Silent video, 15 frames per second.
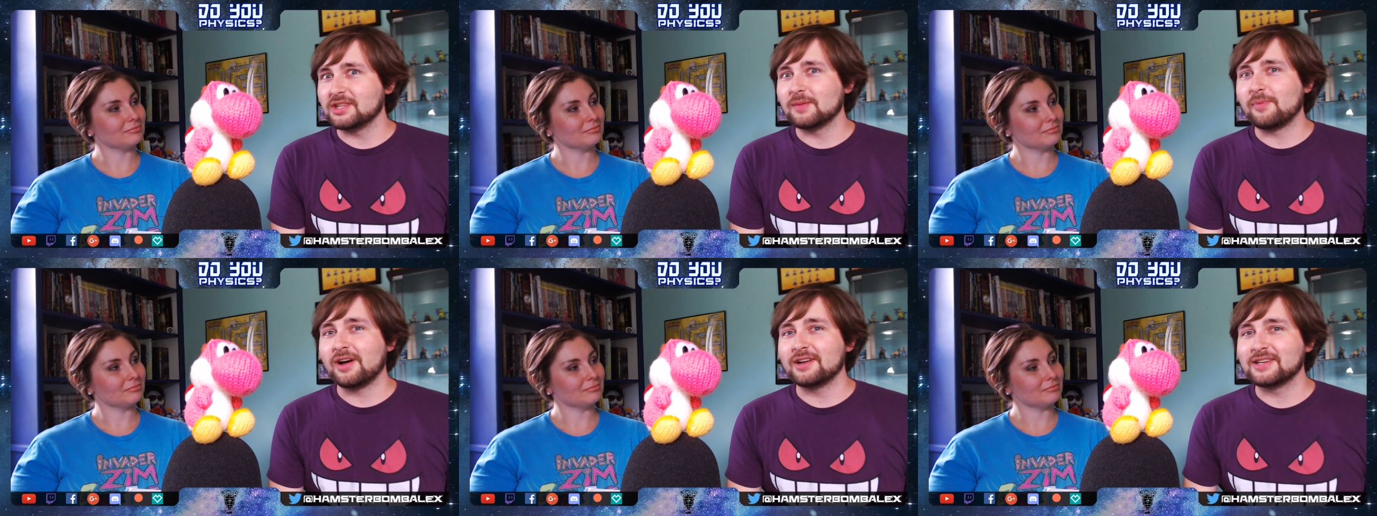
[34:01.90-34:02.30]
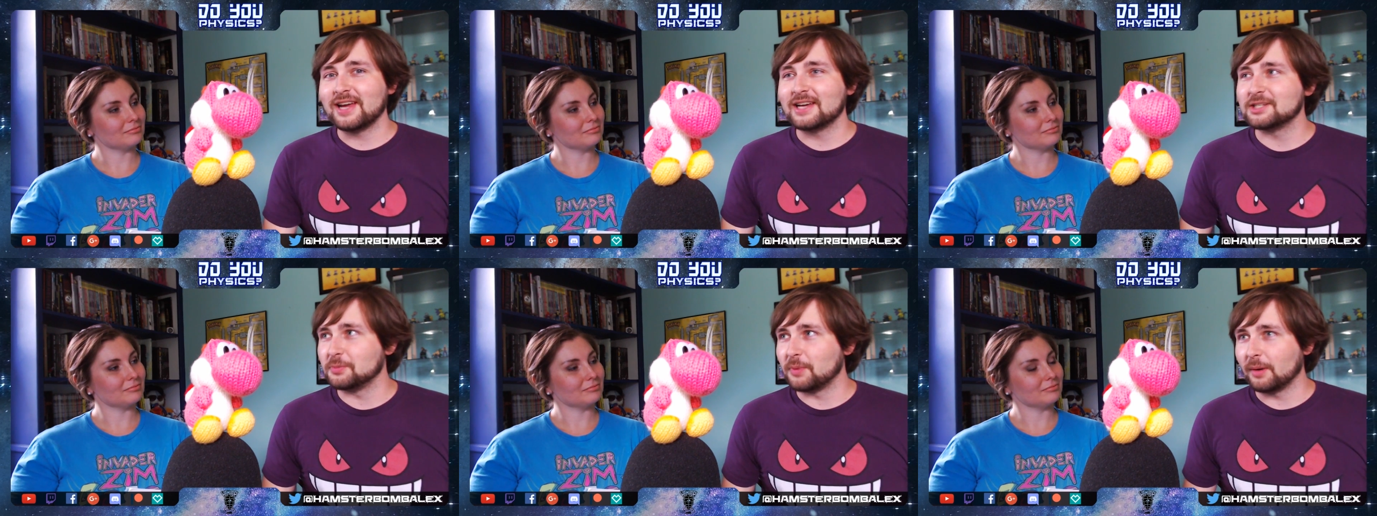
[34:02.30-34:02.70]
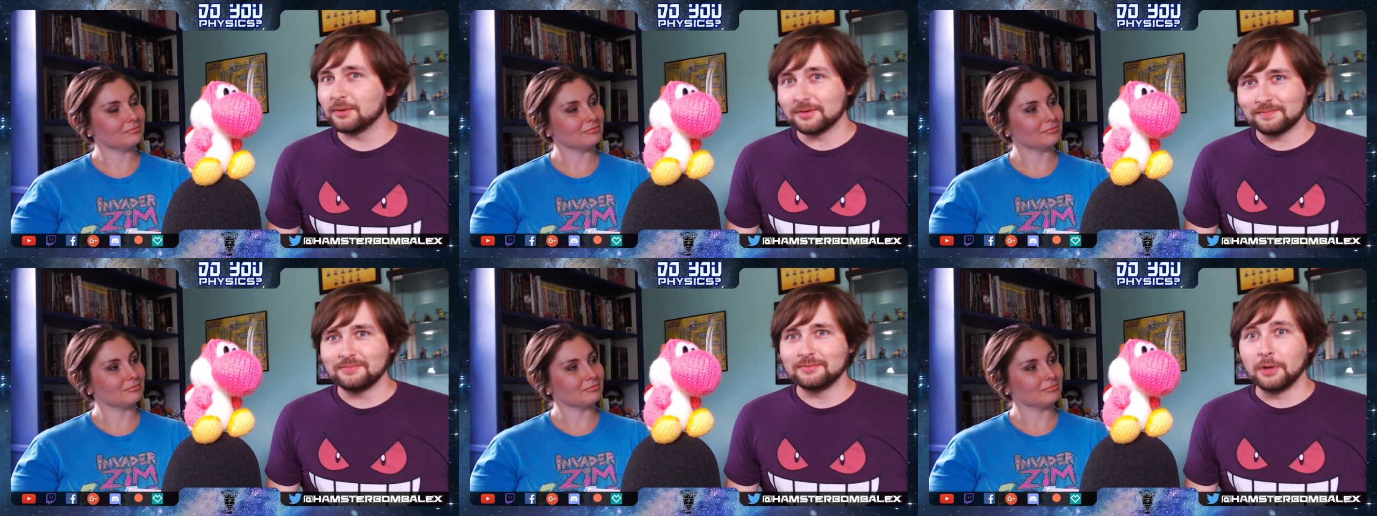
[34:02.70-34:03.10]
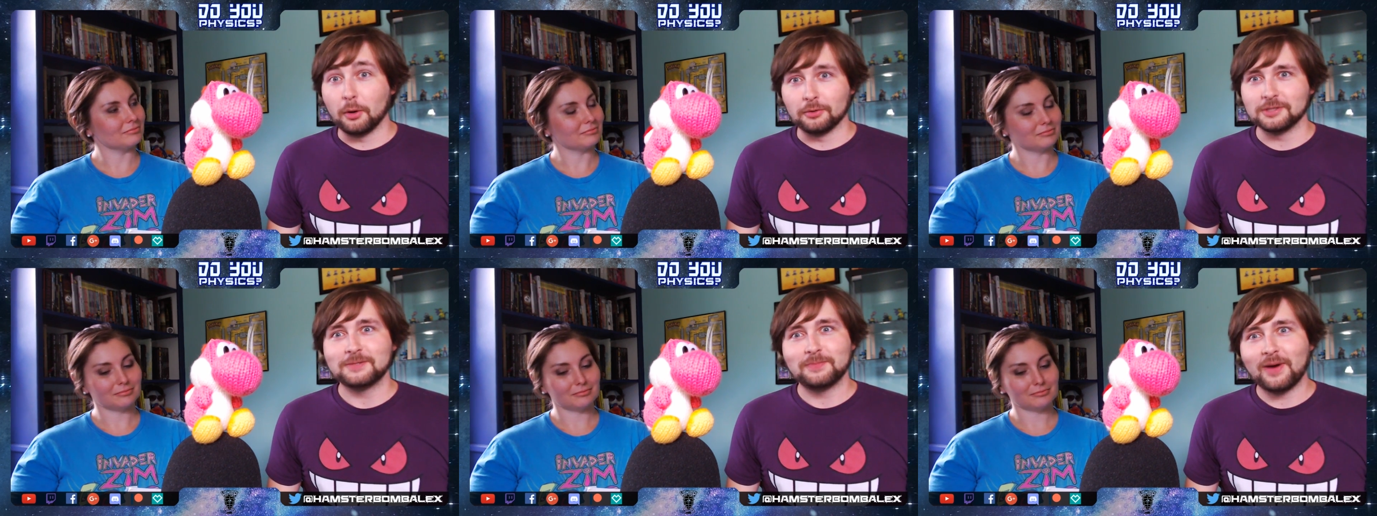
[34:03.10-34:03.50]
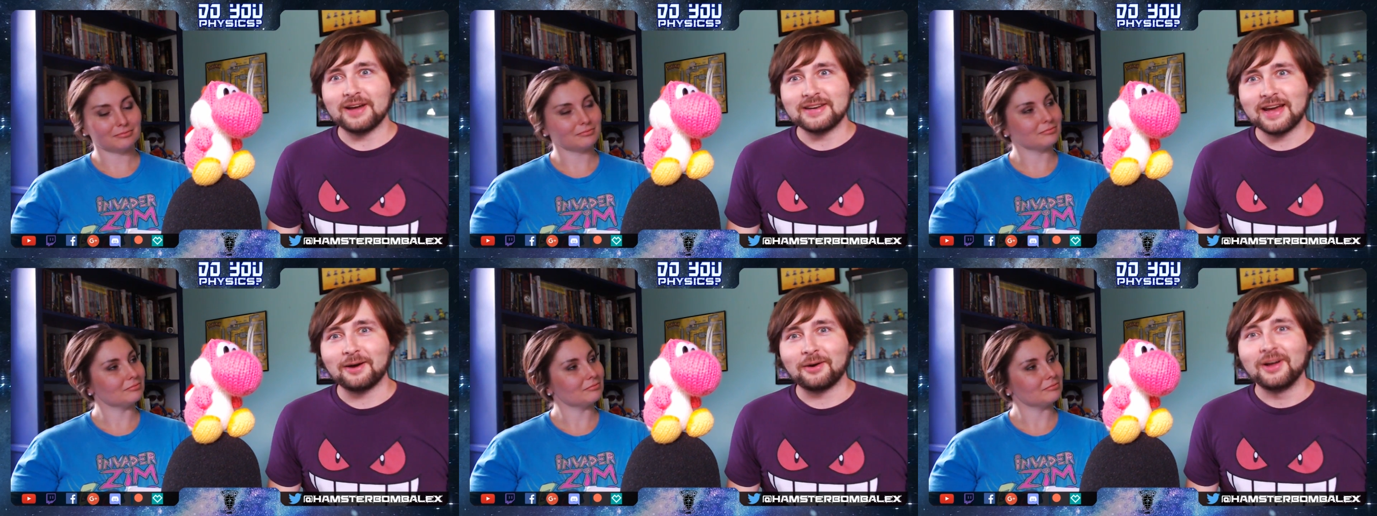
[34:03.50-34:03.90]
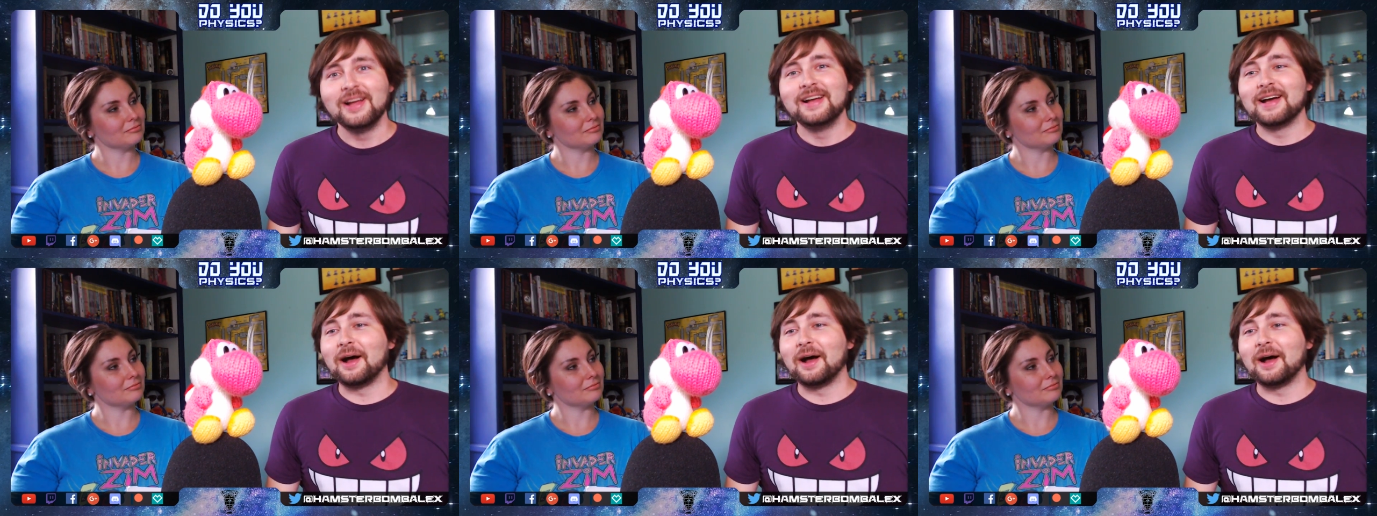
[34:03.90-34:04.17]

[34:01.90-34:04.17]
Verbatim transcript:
Speaker 1: podcast, you probably noticed by now.